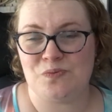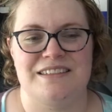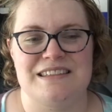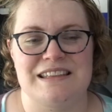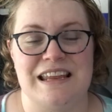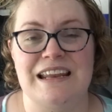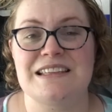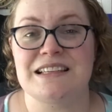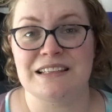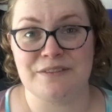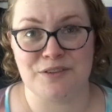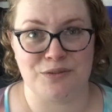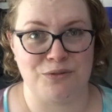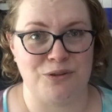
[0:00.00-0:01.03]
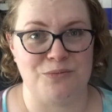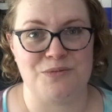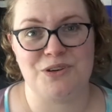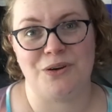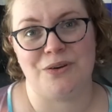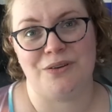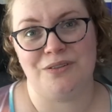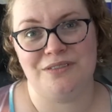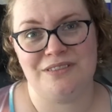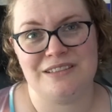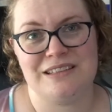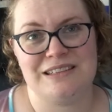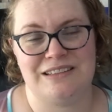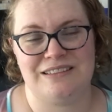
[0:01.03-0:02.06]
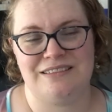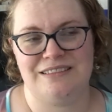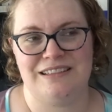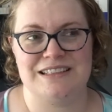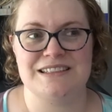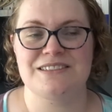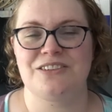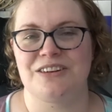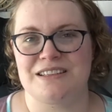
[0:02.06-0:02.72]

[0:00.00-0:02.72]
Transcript: And it's a living room too, because it's got a